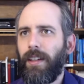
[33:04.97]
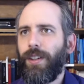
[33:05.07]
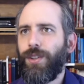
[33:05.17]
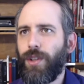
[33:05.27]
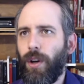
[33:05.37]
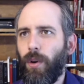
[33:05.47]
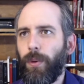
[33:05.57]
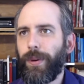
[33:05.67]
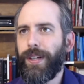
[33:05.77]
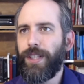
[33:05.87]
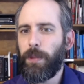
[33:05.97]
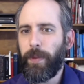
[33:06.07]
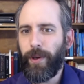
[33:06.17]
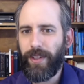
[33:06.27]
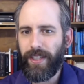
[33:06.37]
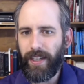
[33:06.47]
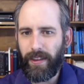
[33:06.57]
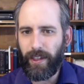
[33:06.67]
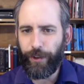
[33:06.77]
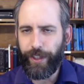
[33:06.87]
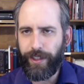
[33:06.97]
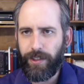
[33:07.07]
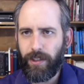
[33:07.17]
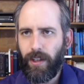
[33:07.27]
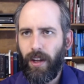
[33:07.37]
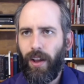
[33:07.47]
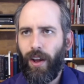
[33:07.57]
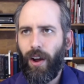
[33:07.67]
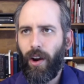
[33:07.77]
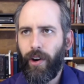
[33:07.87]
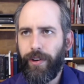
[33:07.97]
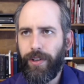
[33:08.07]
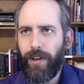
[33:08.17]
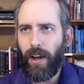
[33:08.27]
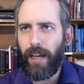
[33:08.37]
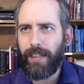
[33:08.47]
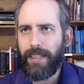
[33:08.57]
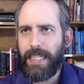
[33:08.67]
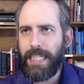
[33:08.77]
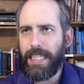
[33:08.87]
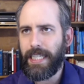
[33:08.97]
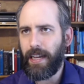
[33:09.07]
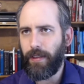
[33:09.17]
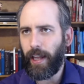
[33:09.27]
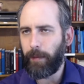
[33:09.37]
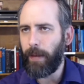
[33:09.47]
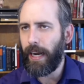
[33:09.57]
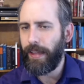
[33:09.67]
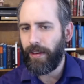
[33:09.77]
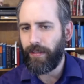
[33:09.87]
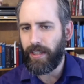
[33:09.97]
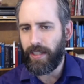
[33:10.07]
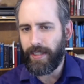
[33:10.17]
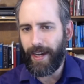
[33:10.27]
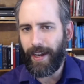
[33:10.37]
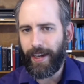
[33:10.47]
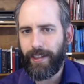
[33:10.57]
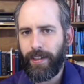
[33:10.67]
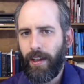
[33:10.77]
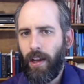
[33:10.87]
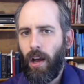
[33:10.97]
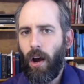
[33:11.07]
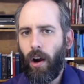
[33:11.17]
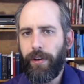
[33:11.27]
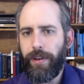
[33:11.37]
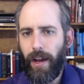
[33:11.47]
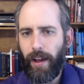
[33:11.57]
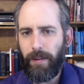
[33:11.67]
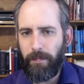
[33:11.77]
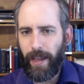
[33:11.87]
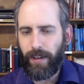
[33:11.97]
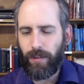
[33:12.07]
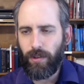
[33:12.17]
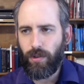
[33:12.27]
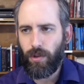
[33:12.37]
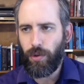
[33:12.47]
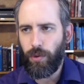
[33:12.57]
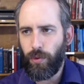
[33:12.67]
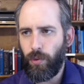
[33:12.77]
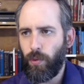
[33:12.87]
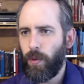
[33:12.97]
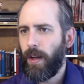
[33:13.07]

So conspiracy theories are not, by their design, are not meant to